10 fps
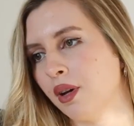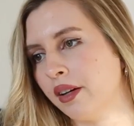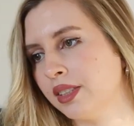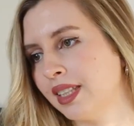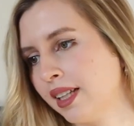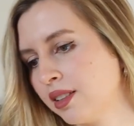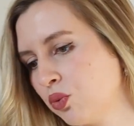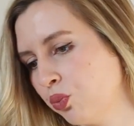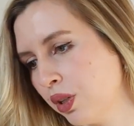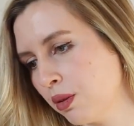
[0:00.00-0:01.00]
you ever dealt
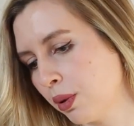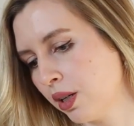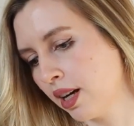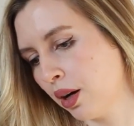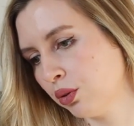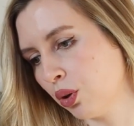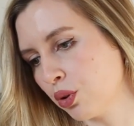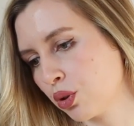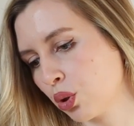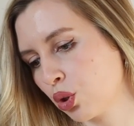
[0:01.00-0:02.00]
with burnout
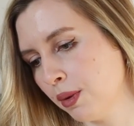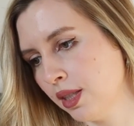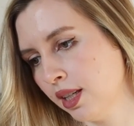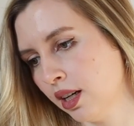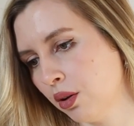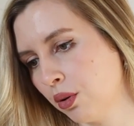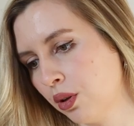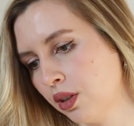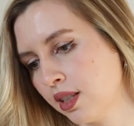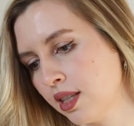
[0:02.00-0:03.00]
on social media
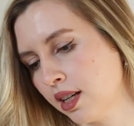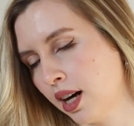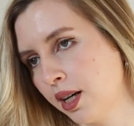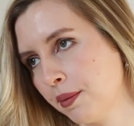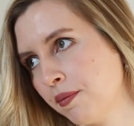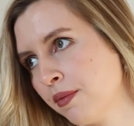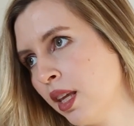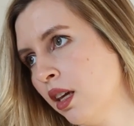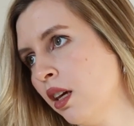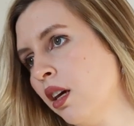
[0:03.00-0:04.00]
or guitar?
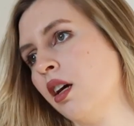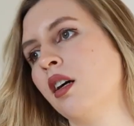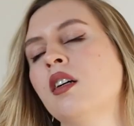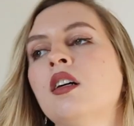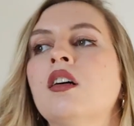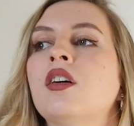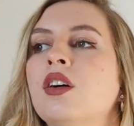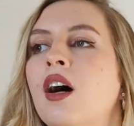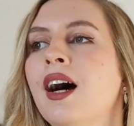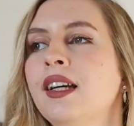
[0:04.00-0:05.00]

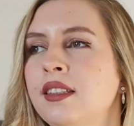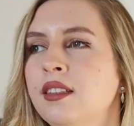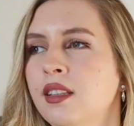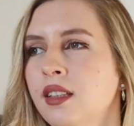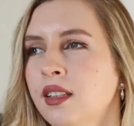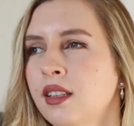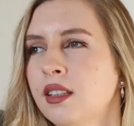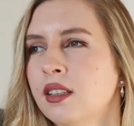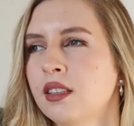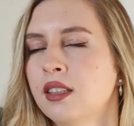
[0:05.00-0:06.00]
I think
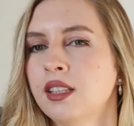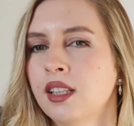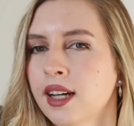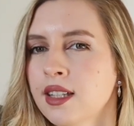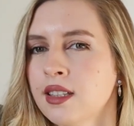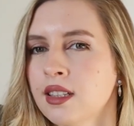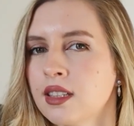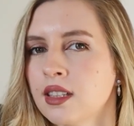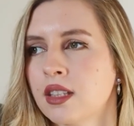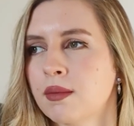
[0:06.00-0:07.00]

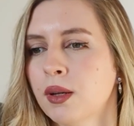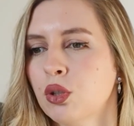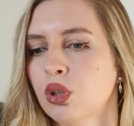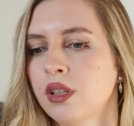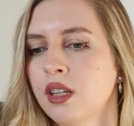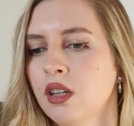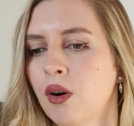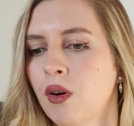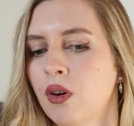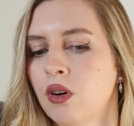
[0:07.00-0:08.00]
yes, especially
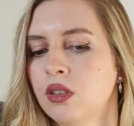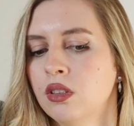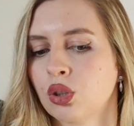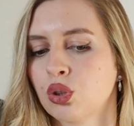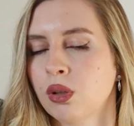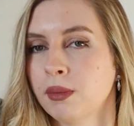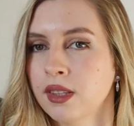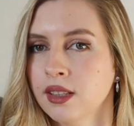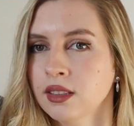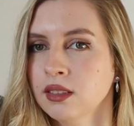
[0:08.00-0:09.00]
on social
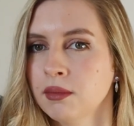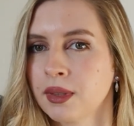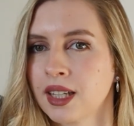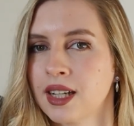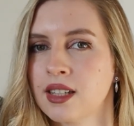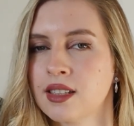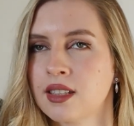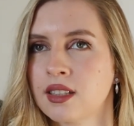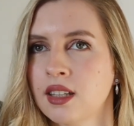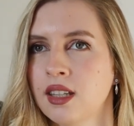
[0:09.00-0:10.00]
media,
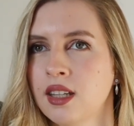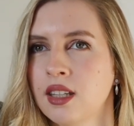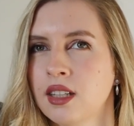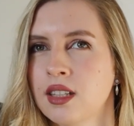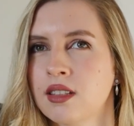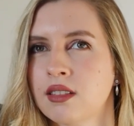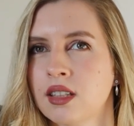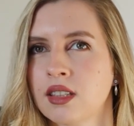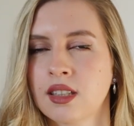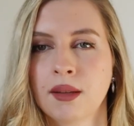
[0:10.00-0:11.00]
because it is
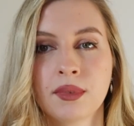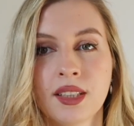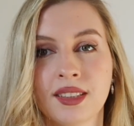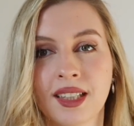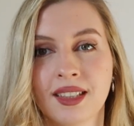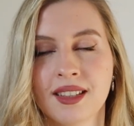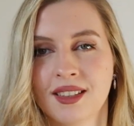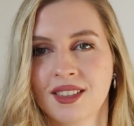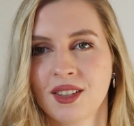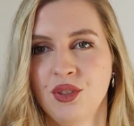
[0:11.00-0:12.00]
something that
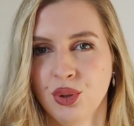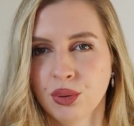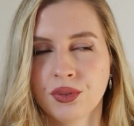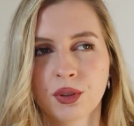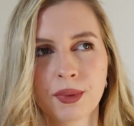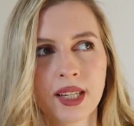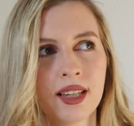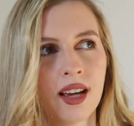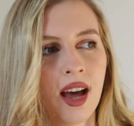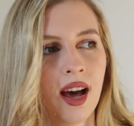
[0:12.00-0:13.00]
is new for
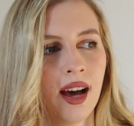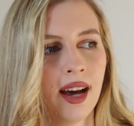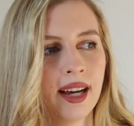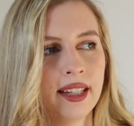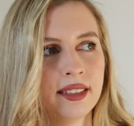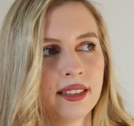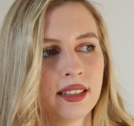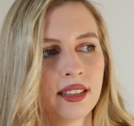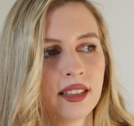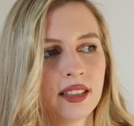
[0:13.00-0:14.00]
me, and
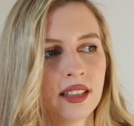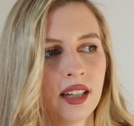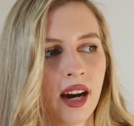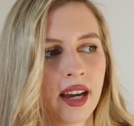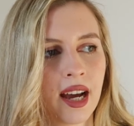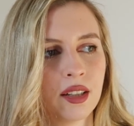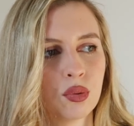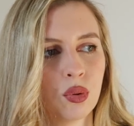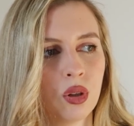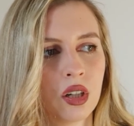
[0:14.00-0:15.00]
I had
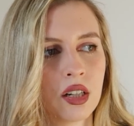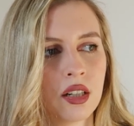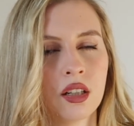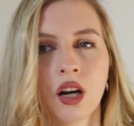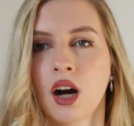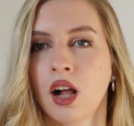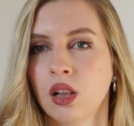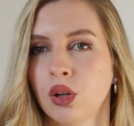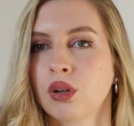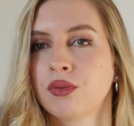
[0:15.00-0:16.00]
to learn a
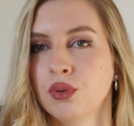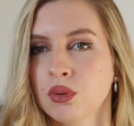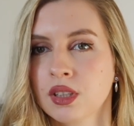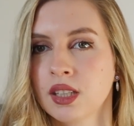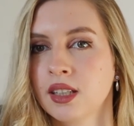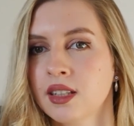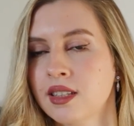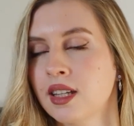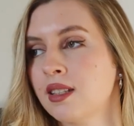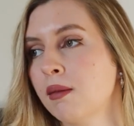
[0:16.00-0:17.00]
lot of new
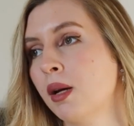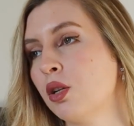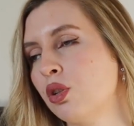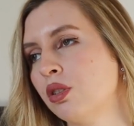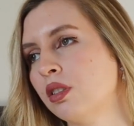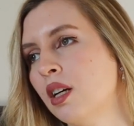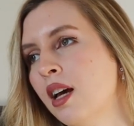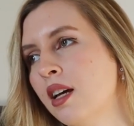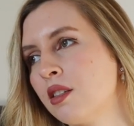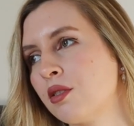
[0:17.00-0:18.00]
skills, as I
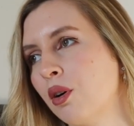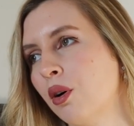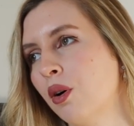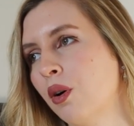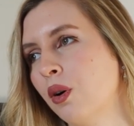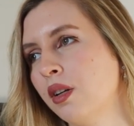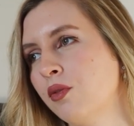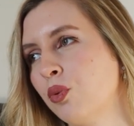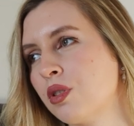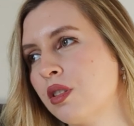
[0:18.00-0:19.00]
mentioned. So
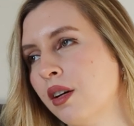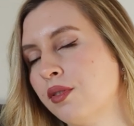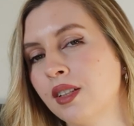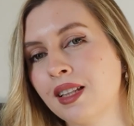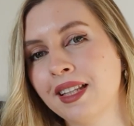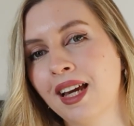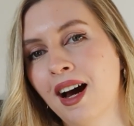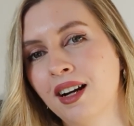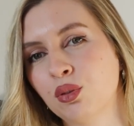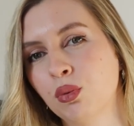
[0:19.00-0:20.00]
it was definitely
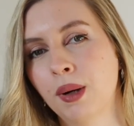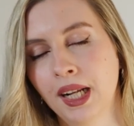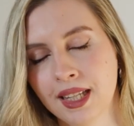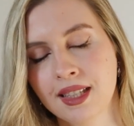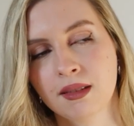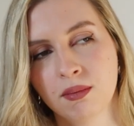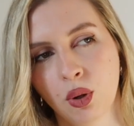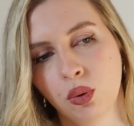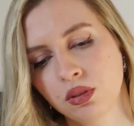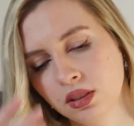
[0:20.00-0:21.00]
hard to balance
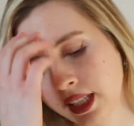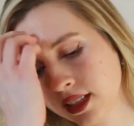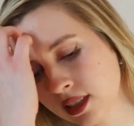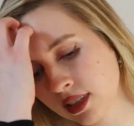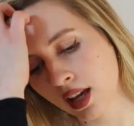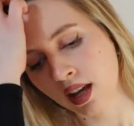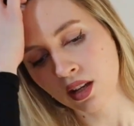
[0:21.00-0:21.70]
both things.